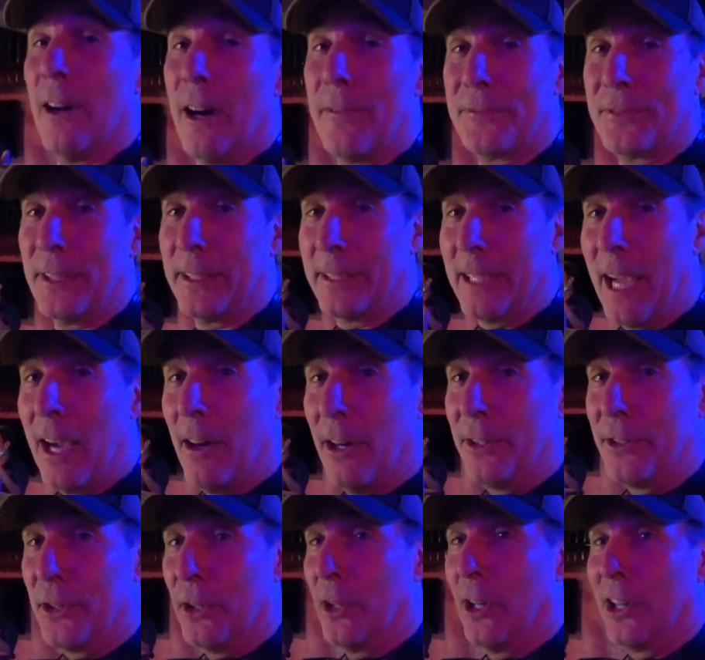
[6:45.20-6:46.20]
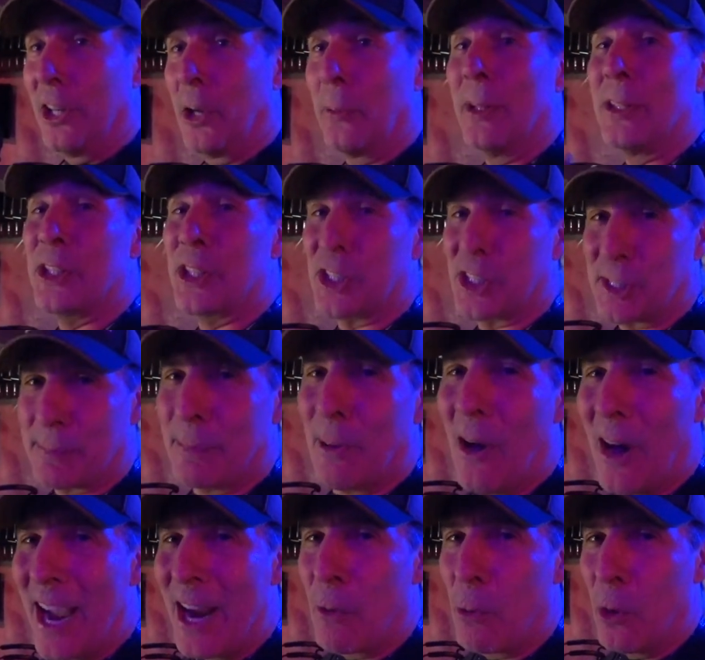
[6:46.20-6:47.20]
off to go and do a little
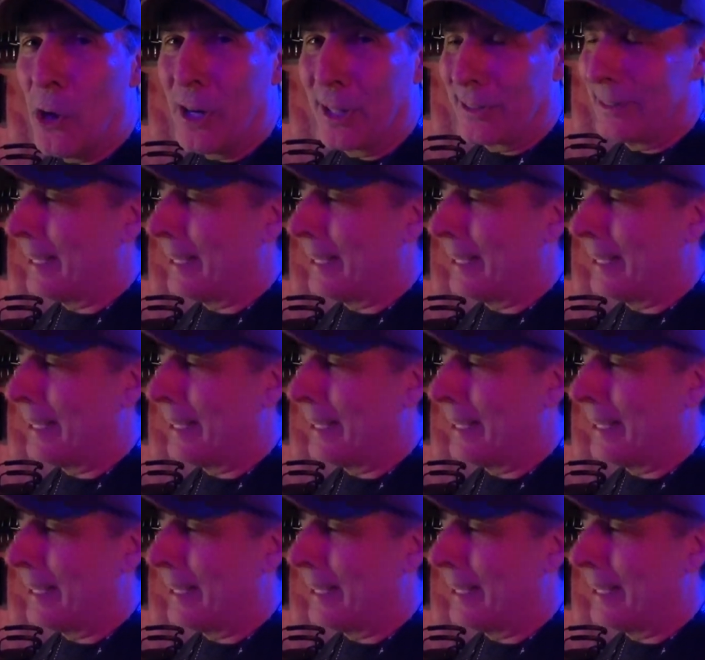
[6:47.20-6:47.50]
spy work